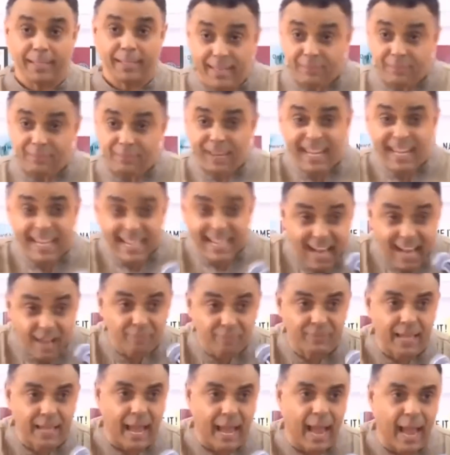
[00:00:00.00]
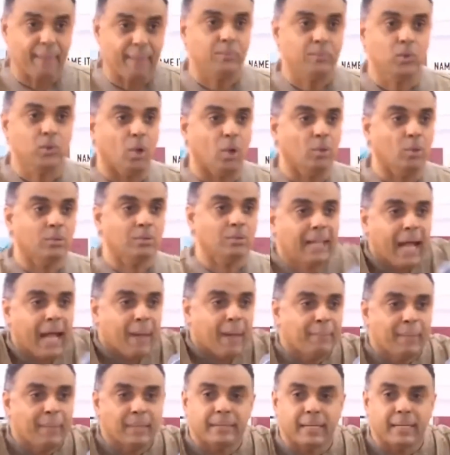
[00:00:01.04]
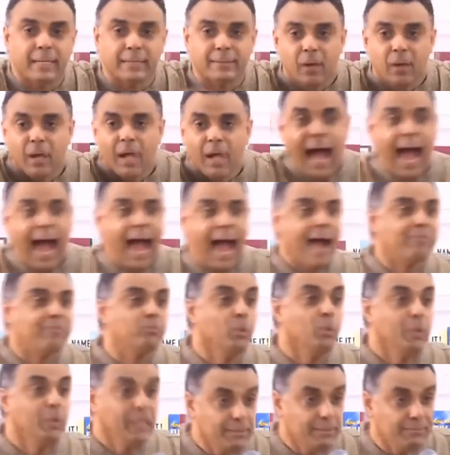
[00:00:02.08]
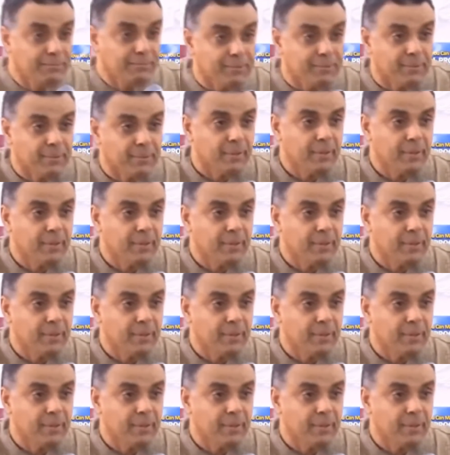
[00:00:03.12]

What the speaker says: Give enough time. Don't come and just say, I have to leave.